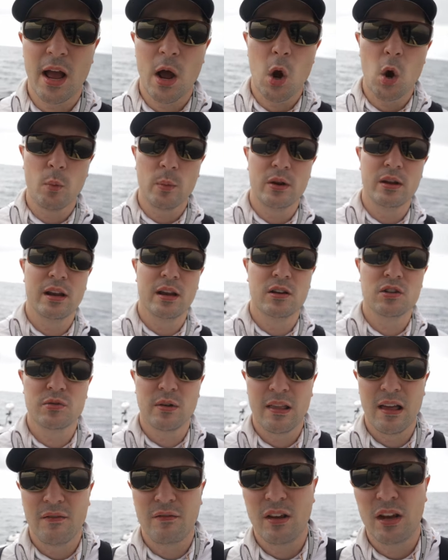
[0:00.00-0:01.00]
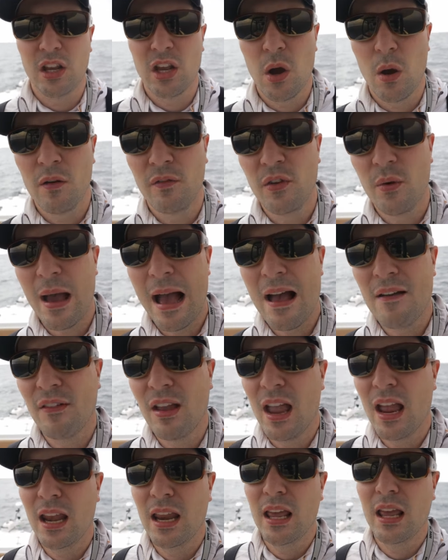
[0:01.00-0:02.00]
I hope you did enjoy that video. If you have
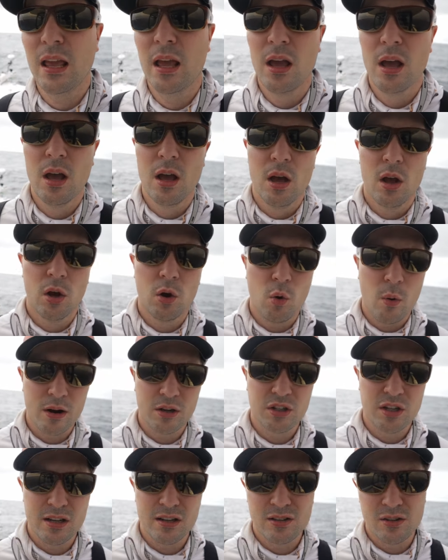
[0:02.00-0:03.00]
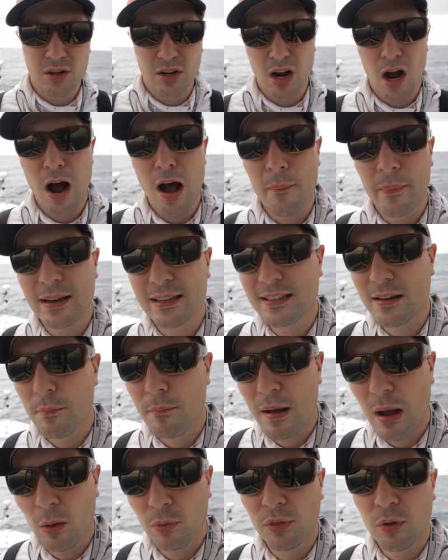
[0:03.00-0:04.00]
any questions or comments
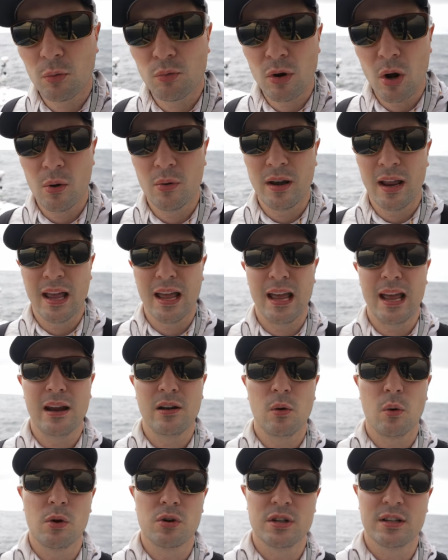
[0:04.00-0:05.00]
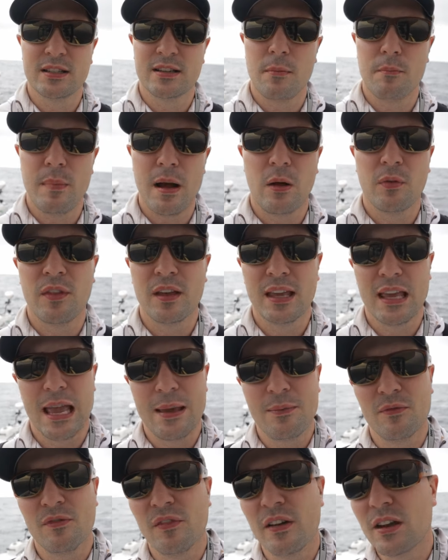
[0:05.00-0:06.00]
about the Rhodan or just about the
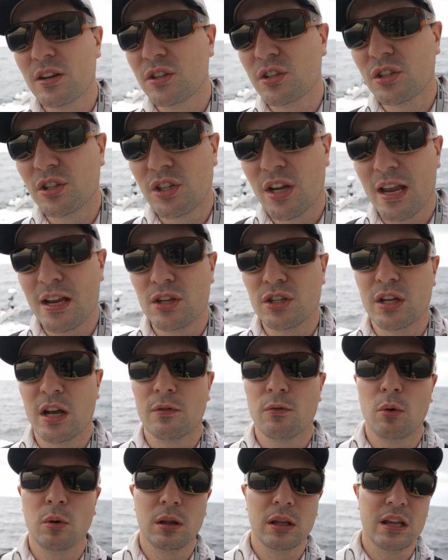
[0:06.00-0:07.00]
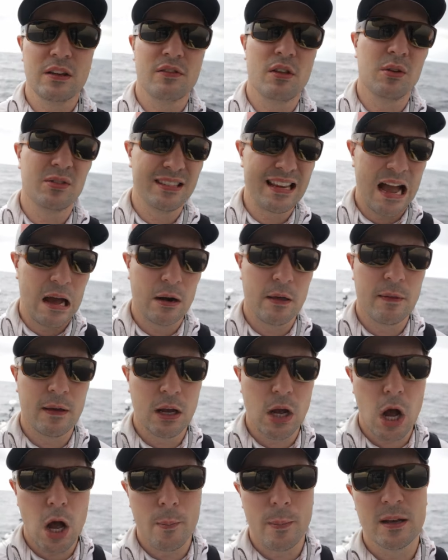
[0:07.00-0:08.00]
Gamefish in general, leave those down in
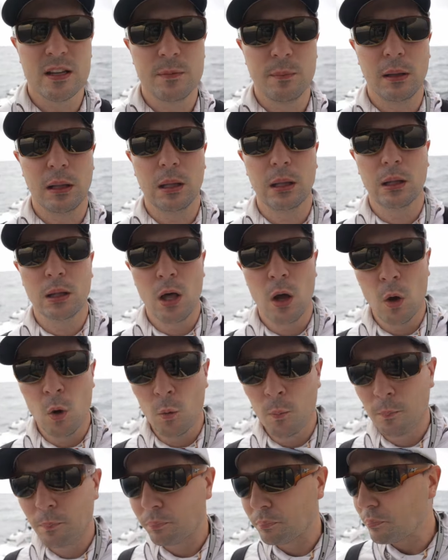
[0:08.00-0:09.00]
the comments below.